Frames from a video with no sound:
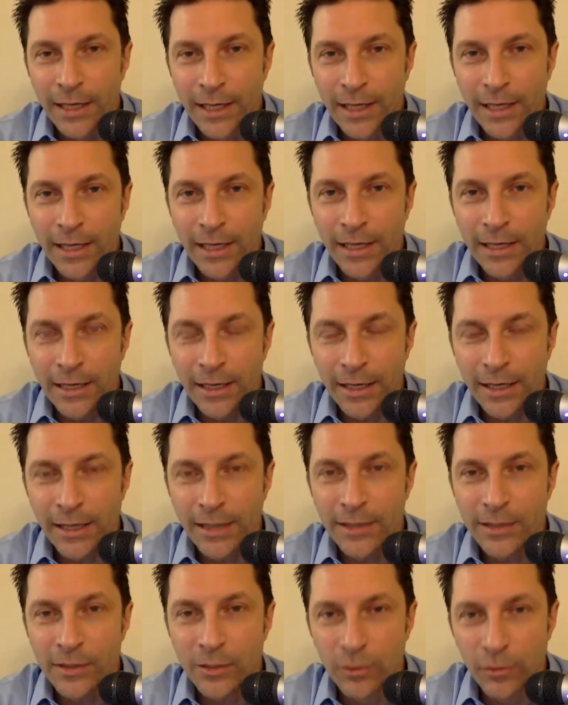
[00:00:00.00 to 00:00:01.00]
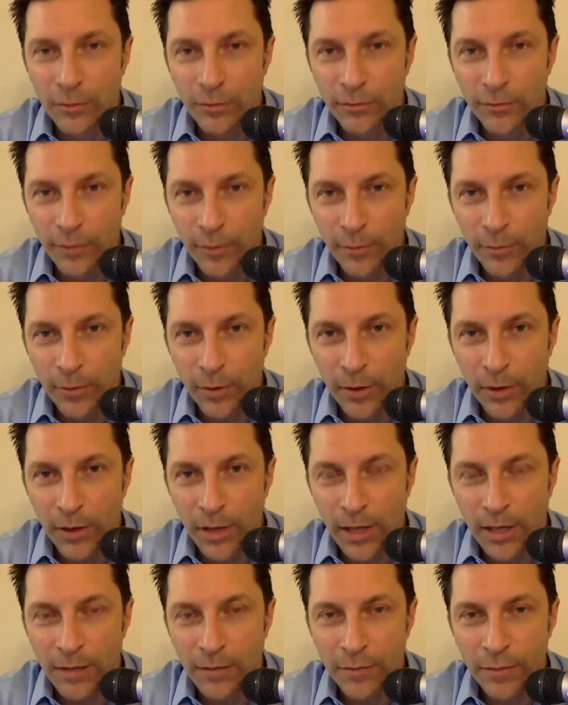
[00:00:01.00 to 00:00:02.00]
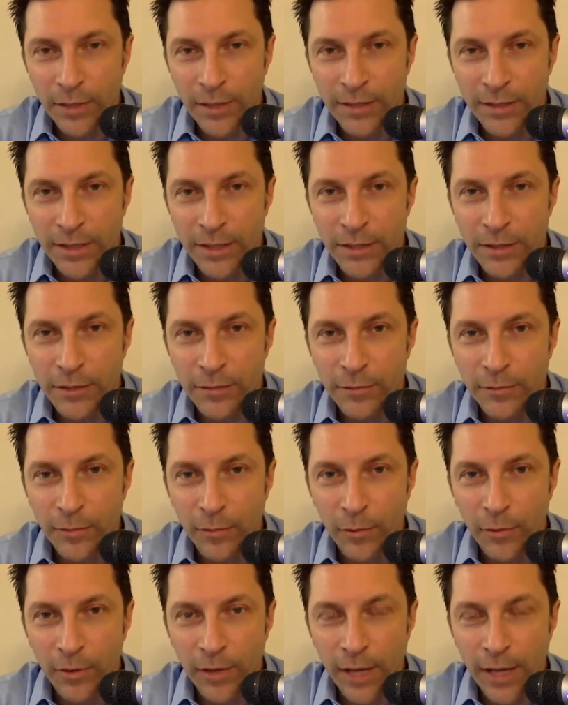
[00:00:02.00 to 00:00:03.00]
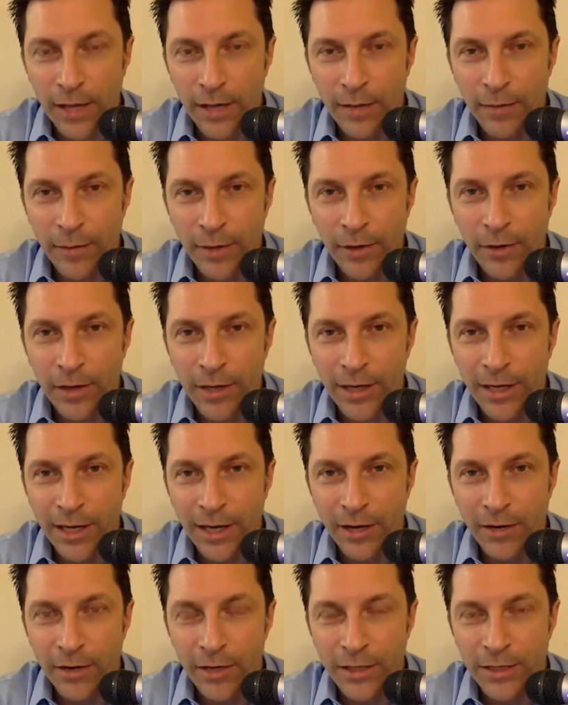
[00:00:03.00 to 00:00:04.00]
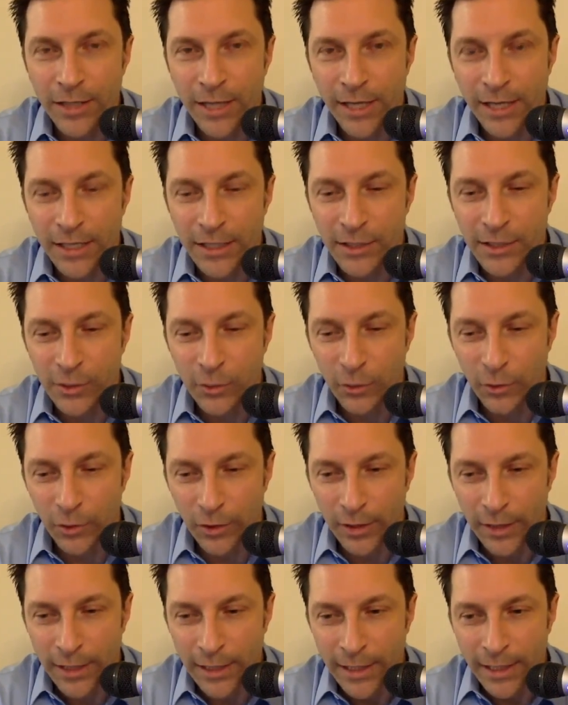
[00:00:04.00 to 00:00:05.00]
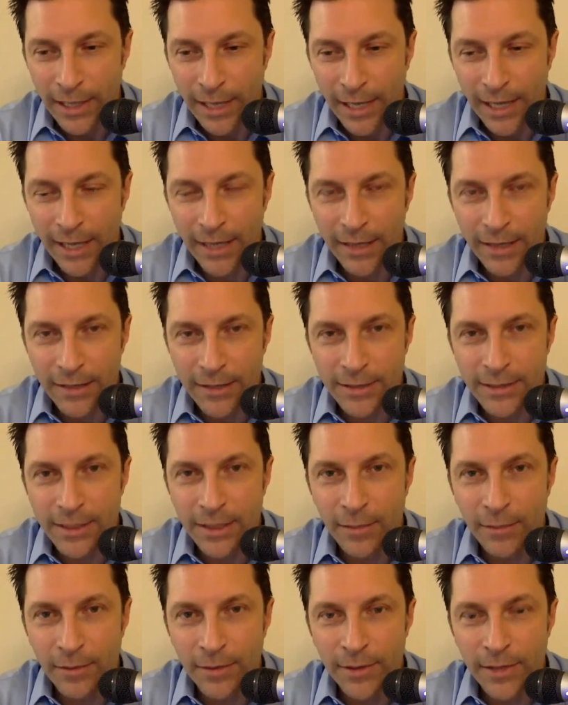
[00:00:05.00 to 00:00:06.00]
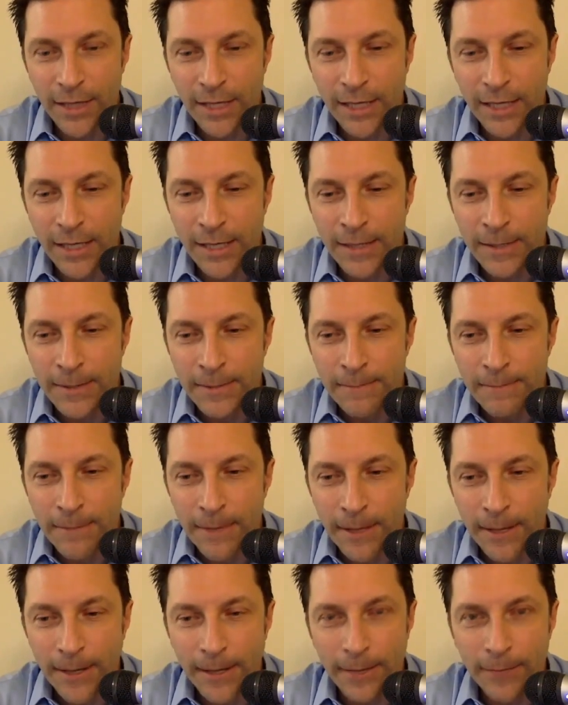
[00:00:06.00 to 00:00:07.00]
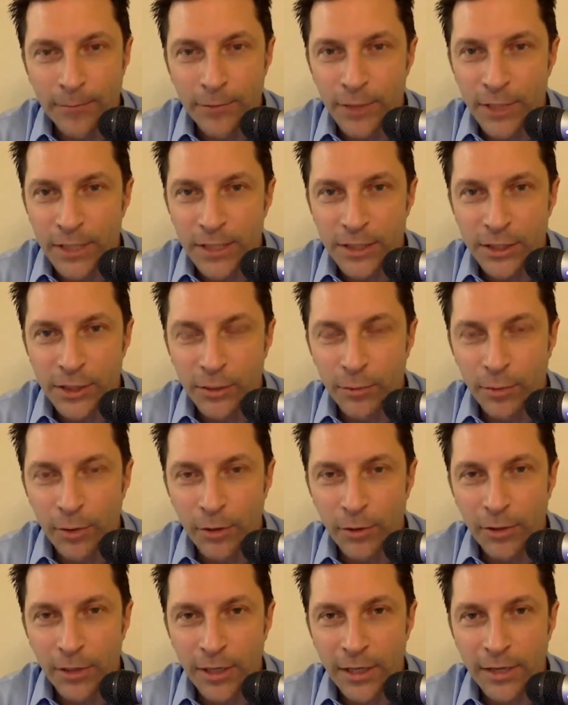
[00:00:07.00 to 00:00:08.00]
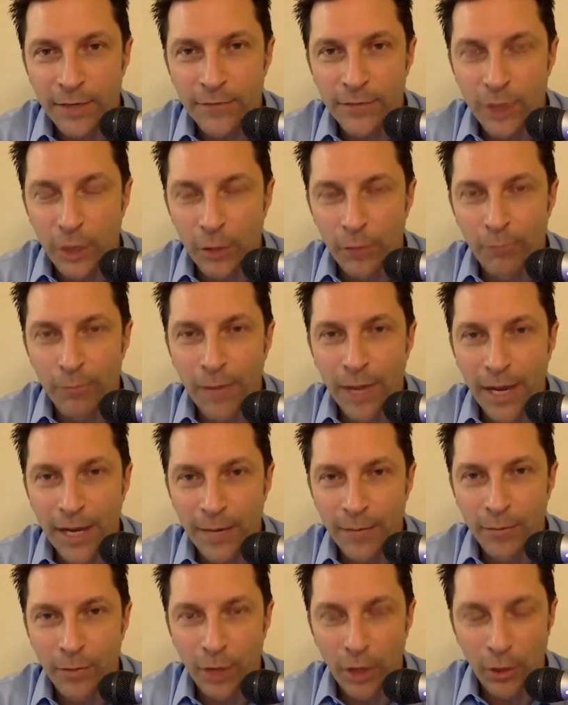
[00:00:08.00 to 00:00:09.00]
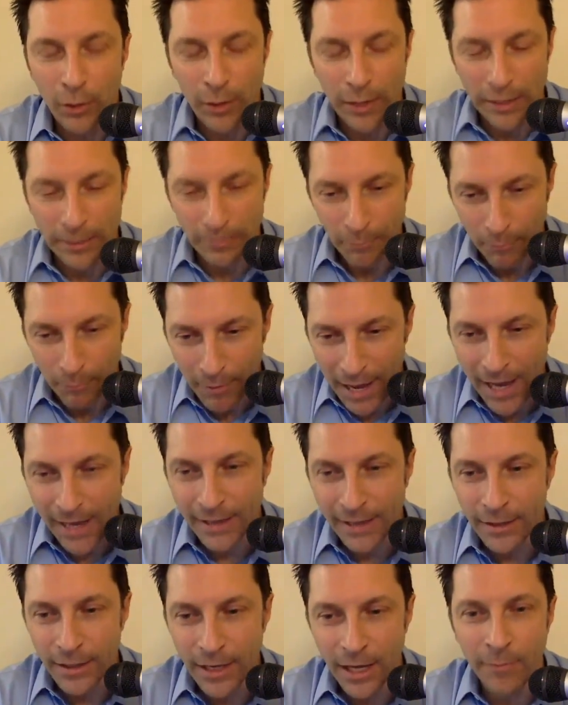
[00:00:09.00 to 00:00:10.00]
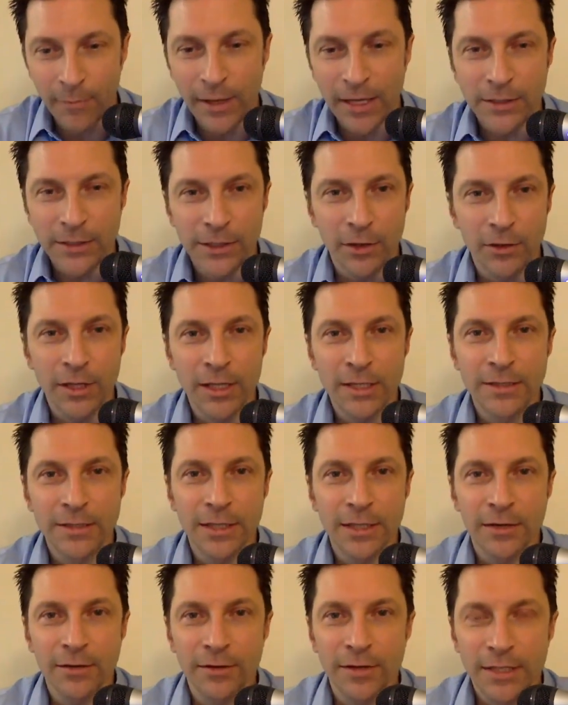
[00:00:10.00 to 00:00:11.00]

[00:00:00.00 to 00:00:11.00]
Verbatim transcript: in high school football out of Plantation, Florida at American Heritage High School. And some of the uh, just superlatives are mind blowing, mind numbing. So consider